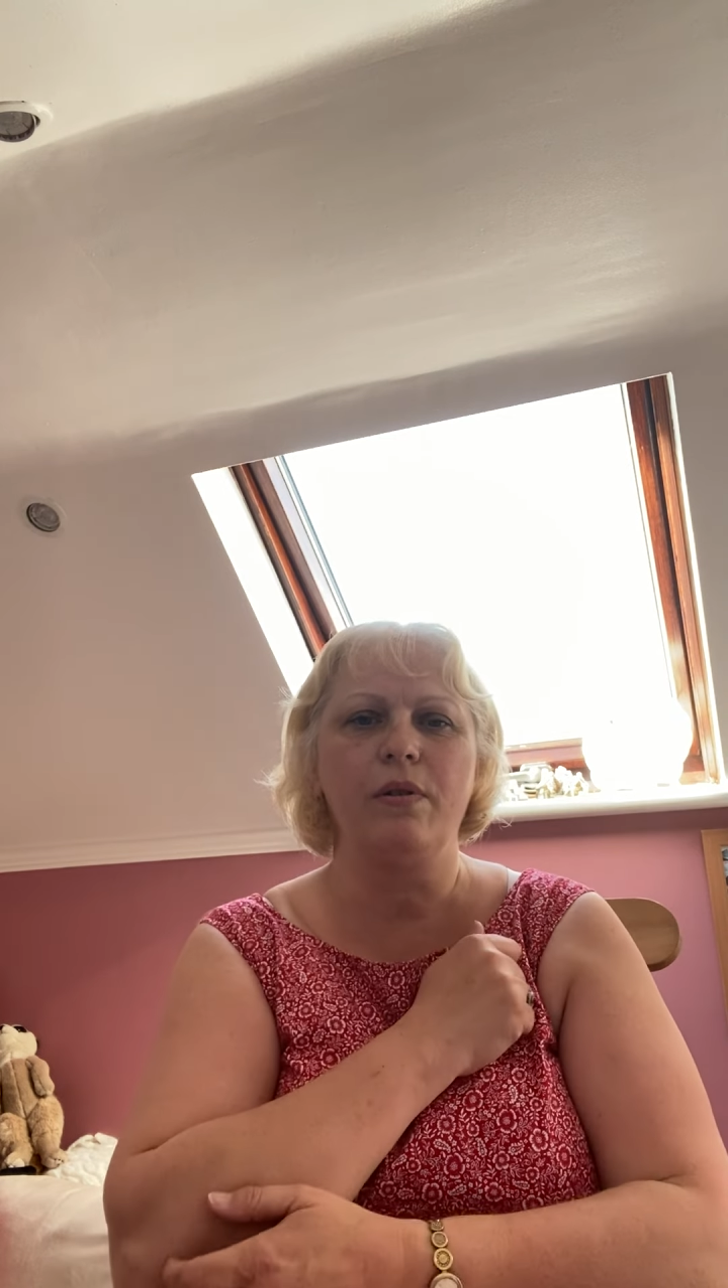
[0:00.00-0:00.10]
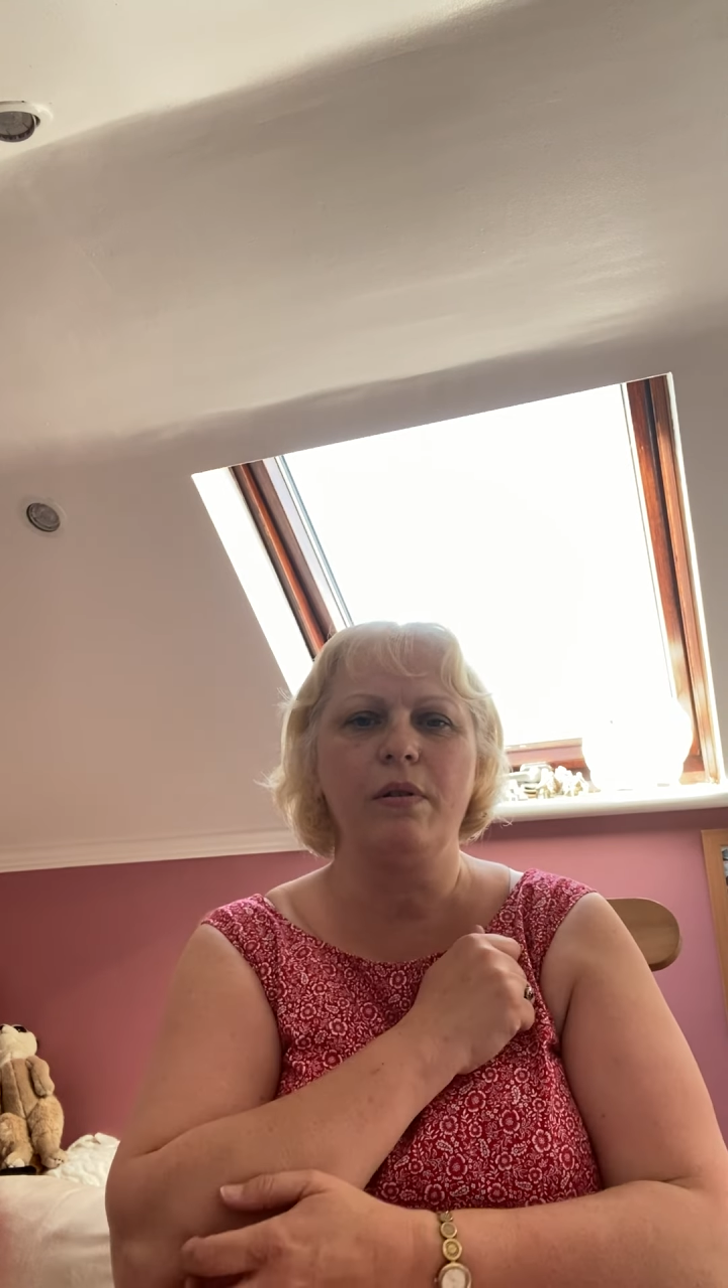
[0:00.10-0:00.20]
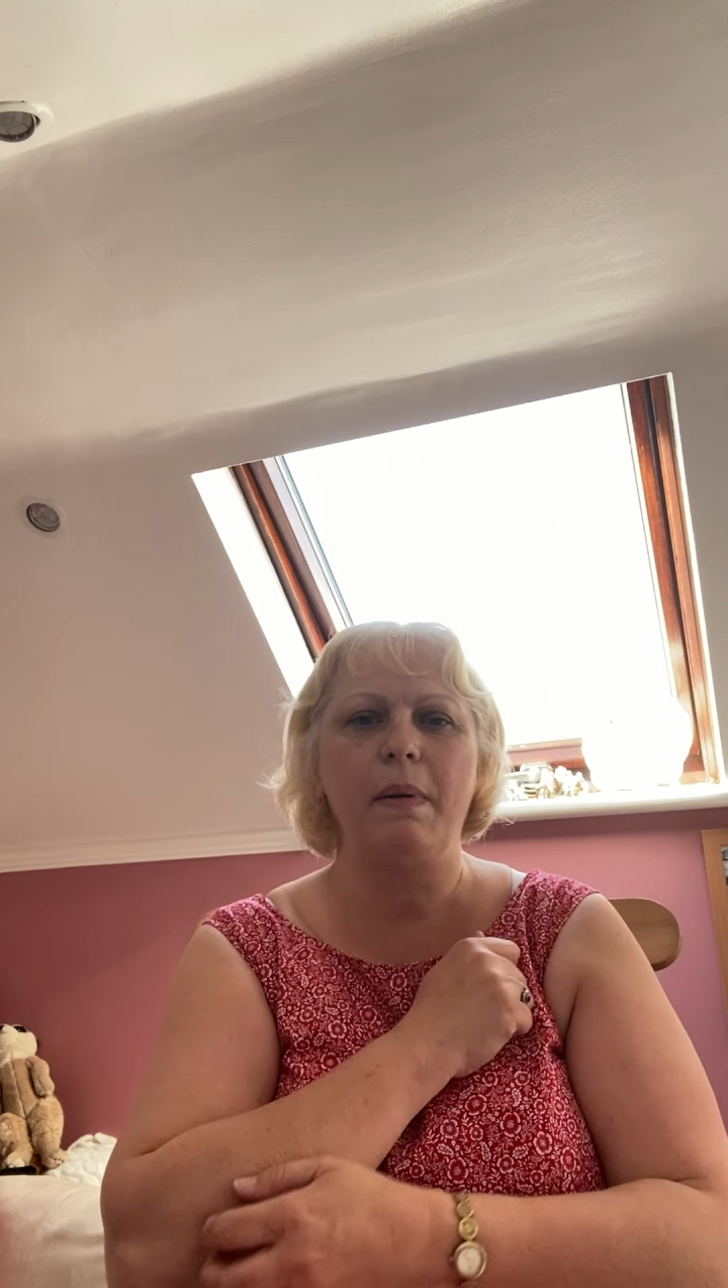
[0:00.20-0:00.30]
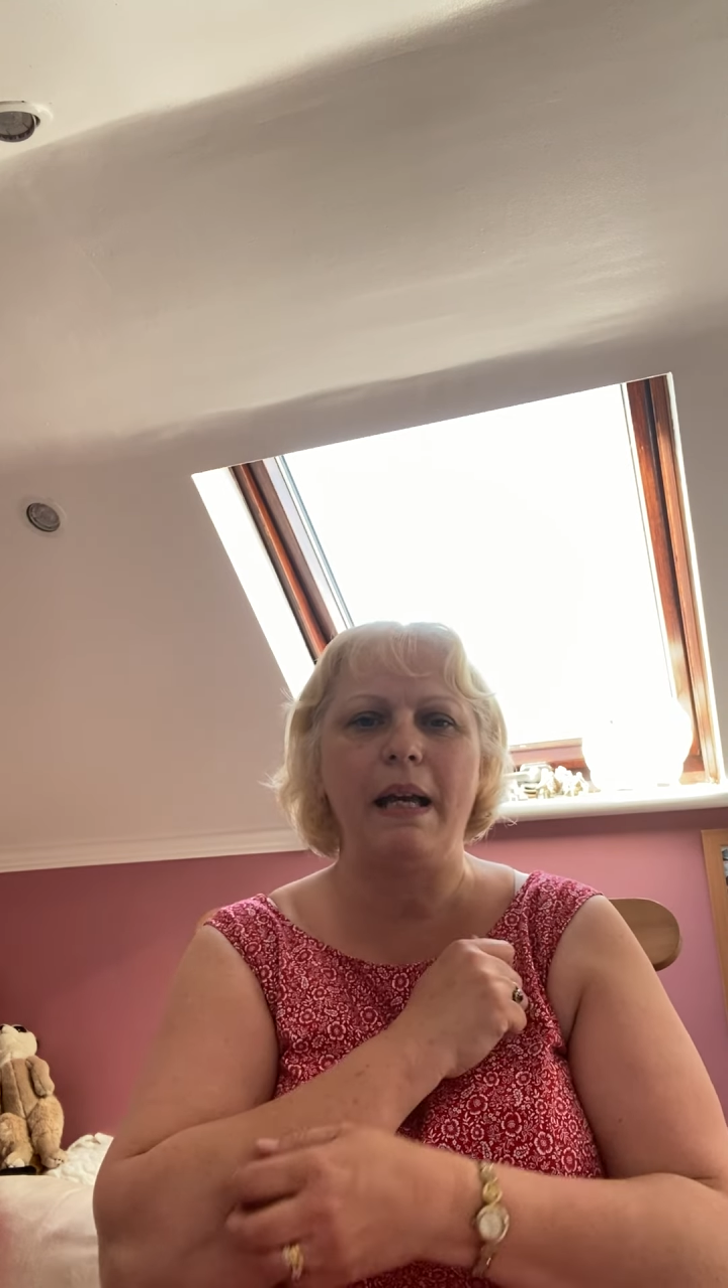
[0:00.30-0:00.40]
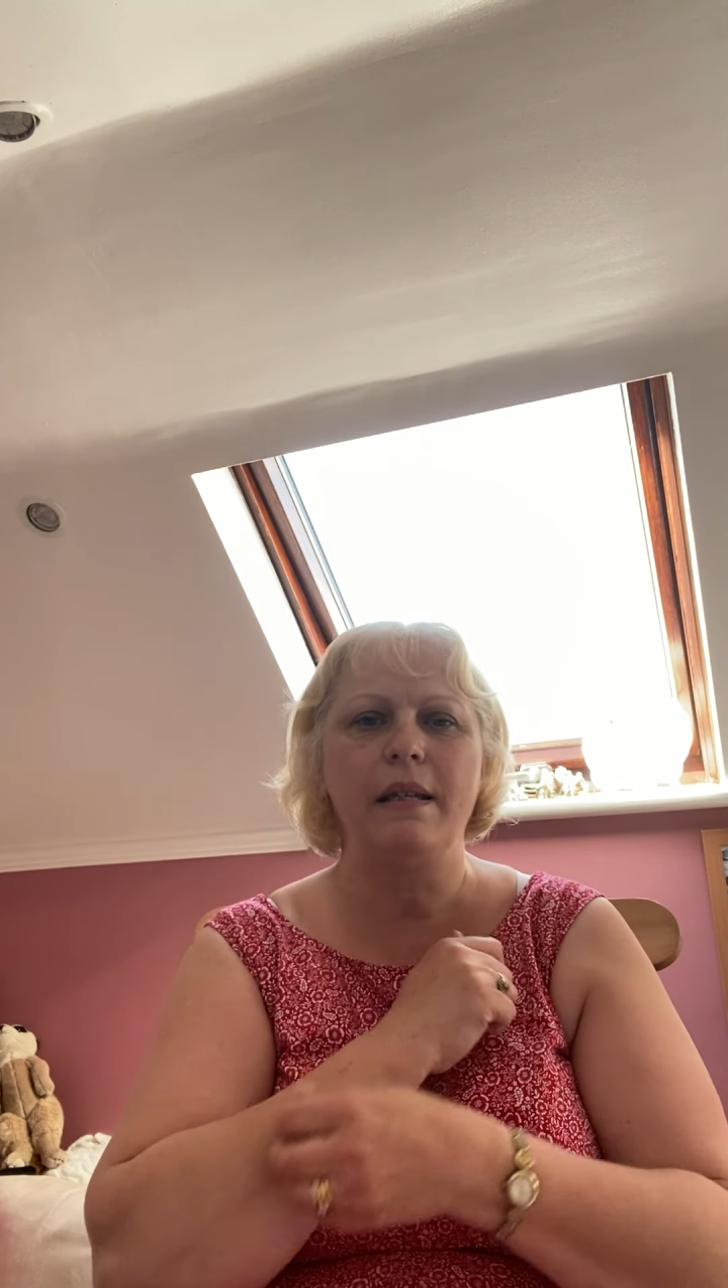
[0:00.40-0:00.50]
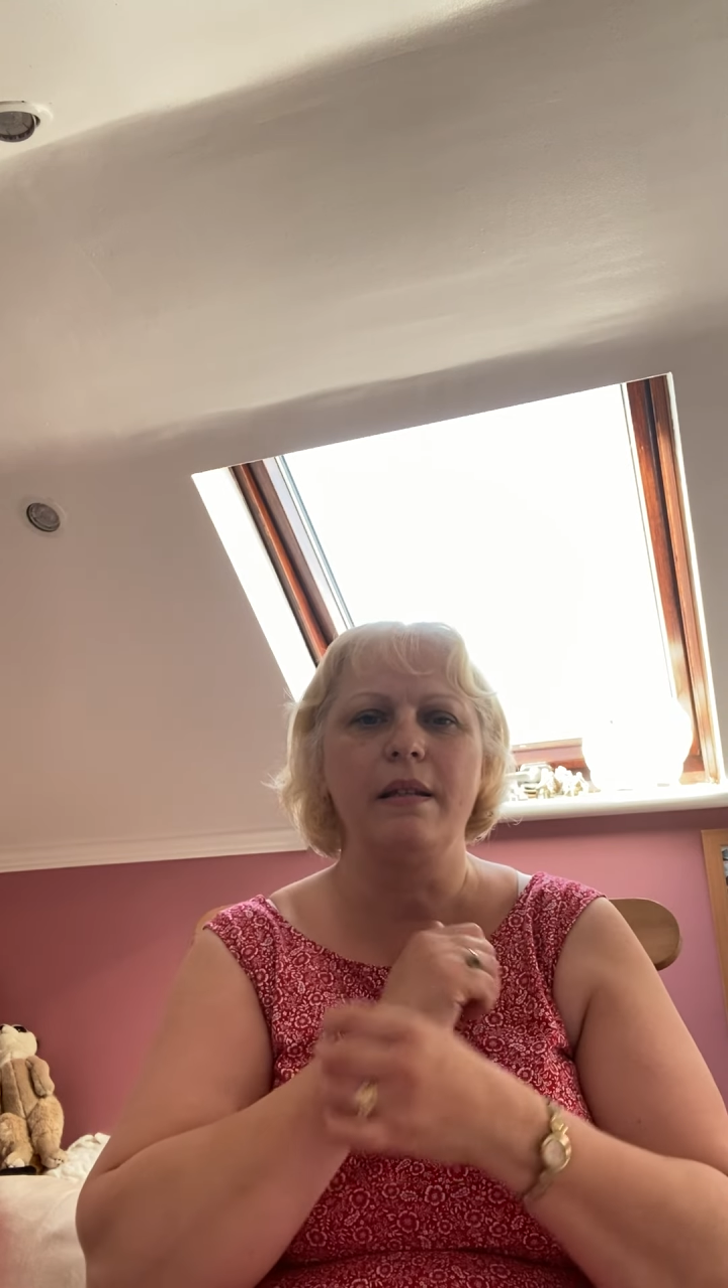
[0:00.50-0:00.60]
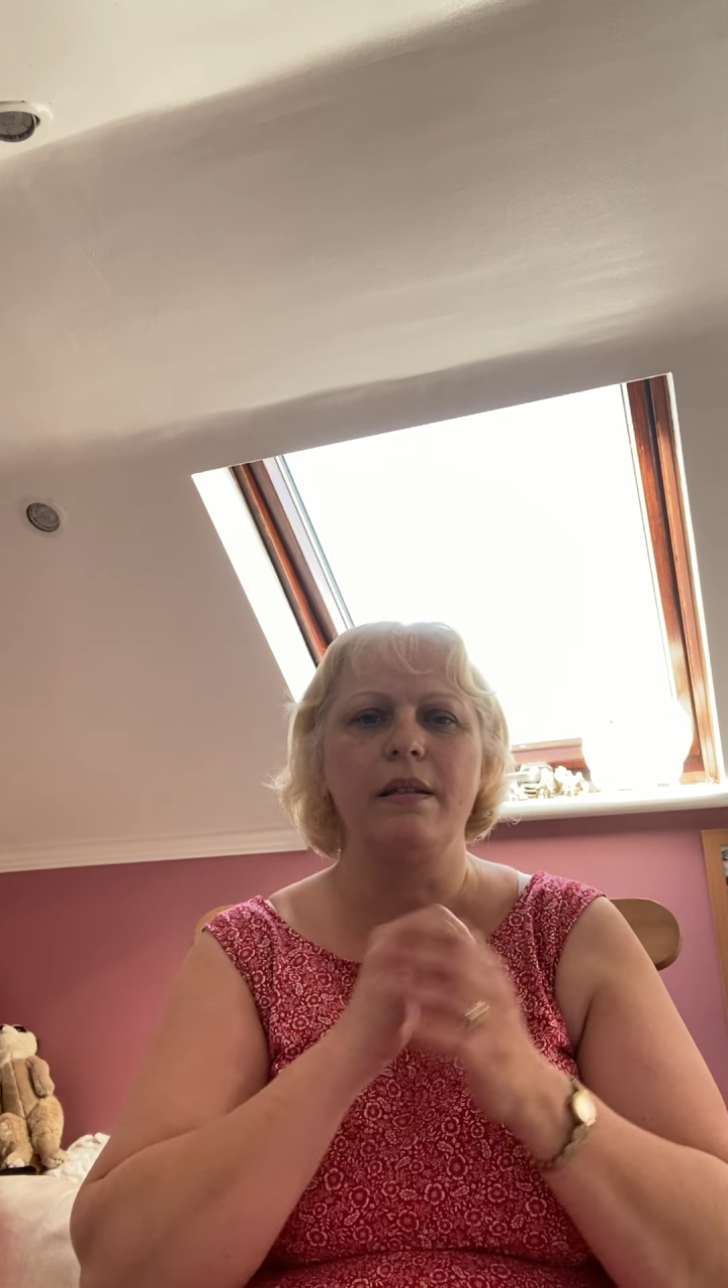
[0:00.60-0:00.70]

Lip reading: on the pattern,